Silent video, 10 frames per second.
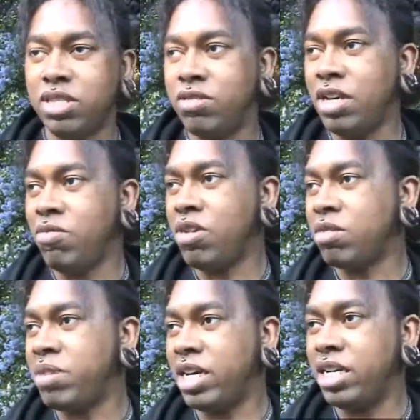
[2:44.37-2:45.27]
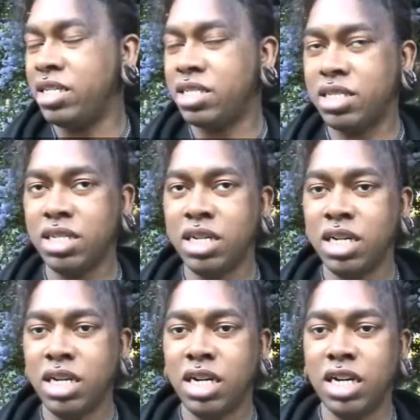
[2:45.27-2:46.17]
So they walk past
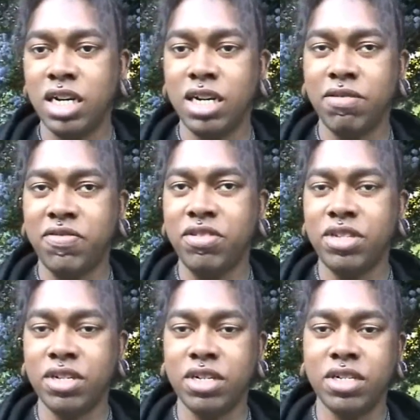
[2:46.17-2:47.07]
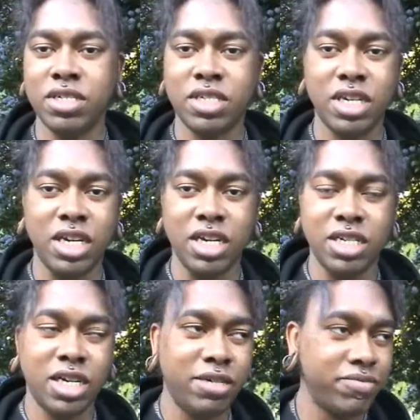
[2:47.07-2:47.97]
a few yards,
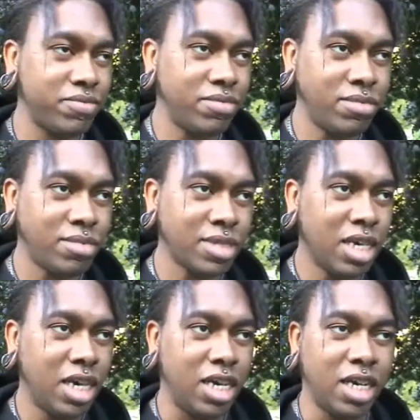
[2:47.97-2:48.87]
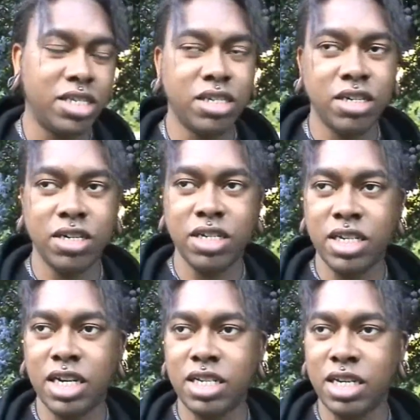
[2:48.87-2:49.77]
and I turn
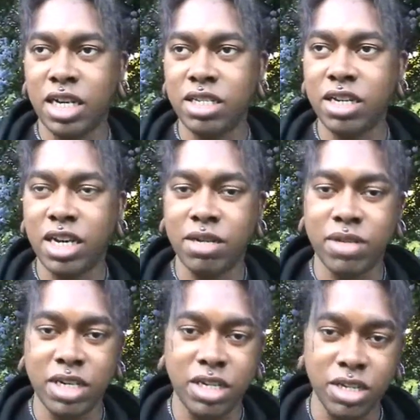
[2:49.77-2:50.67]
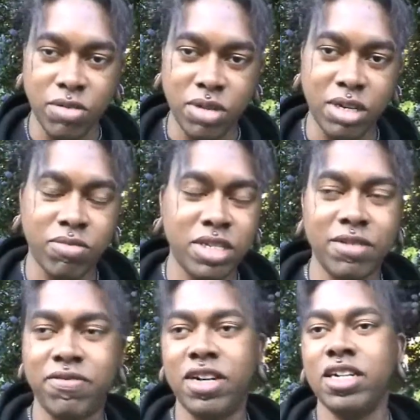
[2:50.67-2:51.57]
and I look at them like
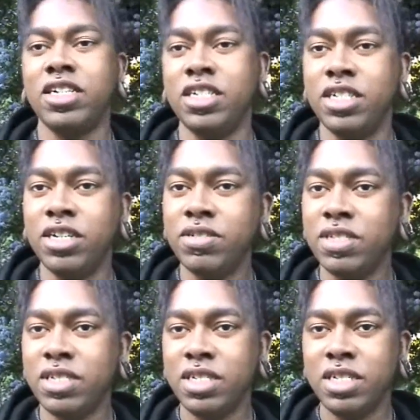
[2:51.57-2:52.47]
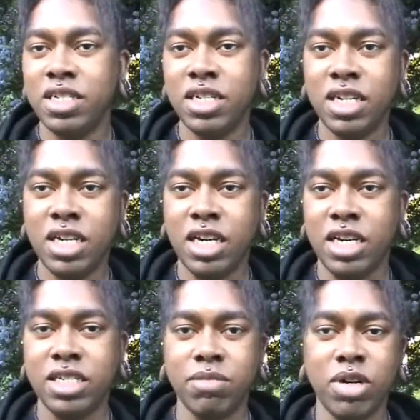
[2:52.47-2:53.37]
what the fuck,
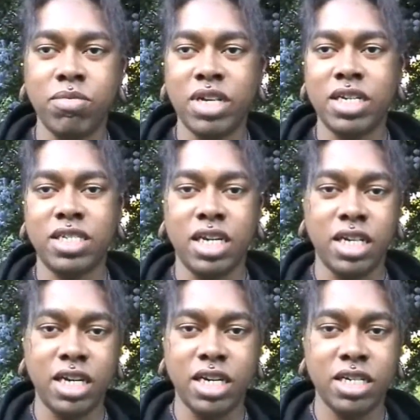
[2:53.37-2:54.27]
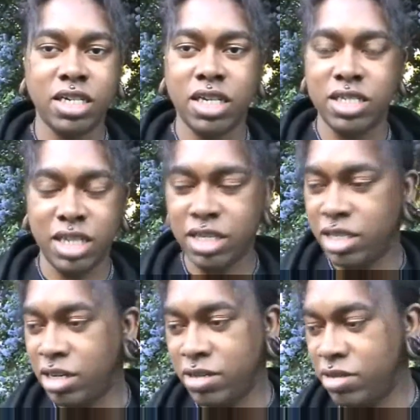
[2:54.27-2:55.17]
And the moment I say that, because
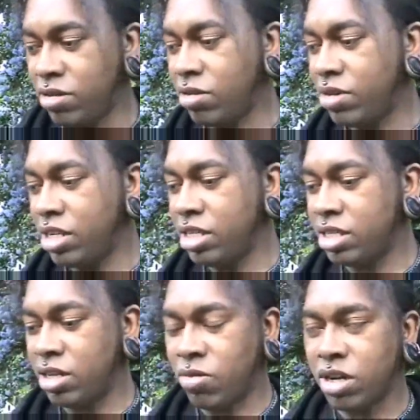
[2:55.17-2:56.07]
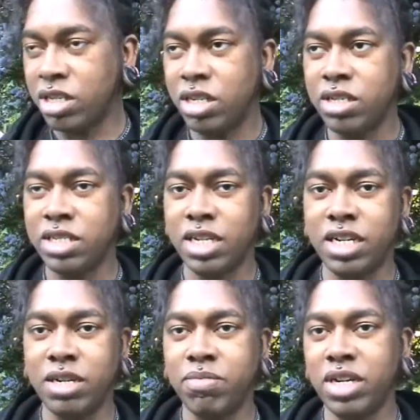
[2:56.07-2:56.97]
they're walking along the
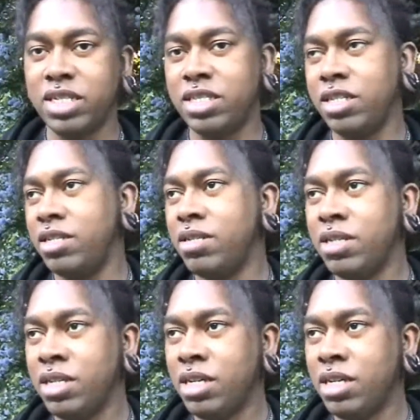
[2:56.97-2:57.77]
side of the bus, they're